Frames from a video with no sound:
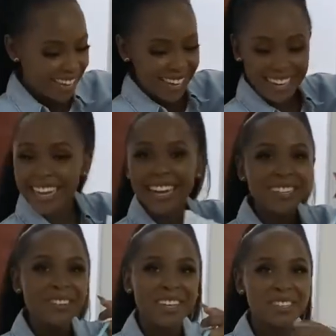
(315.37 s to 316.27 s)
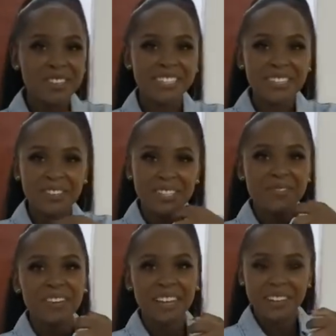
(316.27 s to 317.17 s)
And I can't wait to see what
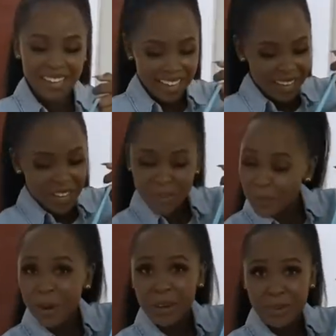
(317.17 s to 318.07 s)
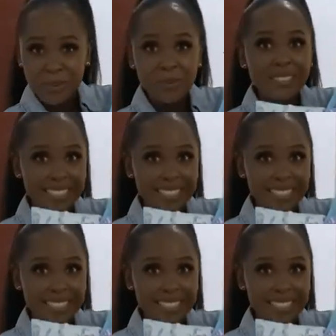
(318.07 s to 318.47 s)
one of you